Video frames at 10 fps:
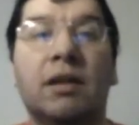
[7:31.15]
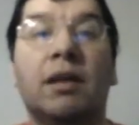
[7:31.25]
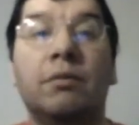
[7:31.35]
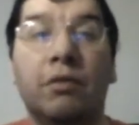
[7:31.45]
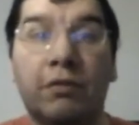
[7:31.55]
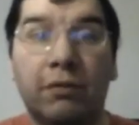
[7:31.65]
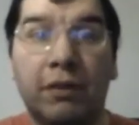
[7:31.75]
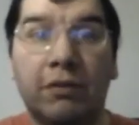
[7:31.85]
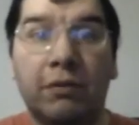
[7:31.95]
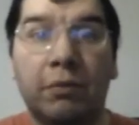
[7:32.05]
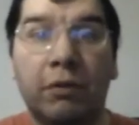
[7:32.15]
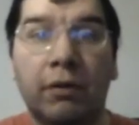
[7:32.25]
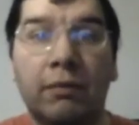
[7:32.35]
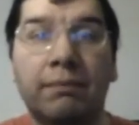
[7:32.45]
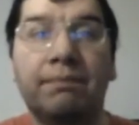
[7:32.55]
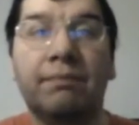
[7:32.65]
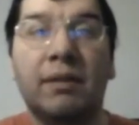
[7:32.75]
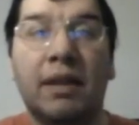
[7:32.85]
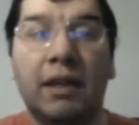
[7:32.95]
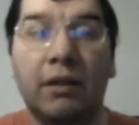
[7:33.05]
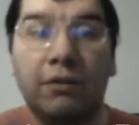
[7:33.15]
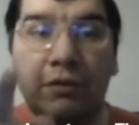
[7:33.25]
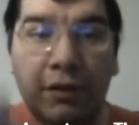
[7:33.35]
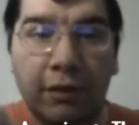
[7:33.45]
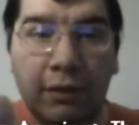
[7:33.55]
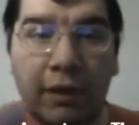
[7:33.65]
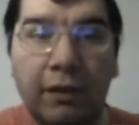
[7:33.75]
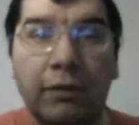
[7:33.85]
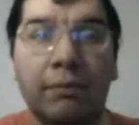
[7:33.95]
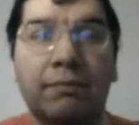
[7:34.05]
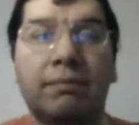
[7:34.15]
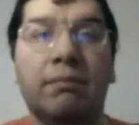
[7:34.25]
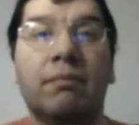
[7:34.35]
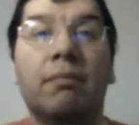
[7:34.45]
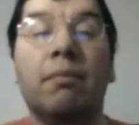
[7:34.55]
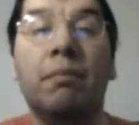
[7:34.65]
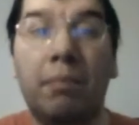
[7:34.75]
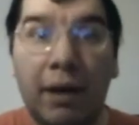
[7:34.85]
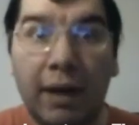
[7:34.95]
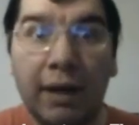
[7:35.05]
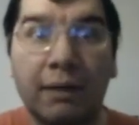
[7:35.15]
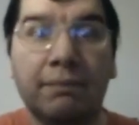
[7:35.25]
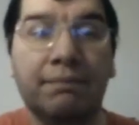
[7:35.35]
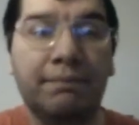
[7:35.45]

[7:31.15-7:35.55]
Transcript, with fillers: I'm Joseph A. Sobora, and I'll see you later. Bye.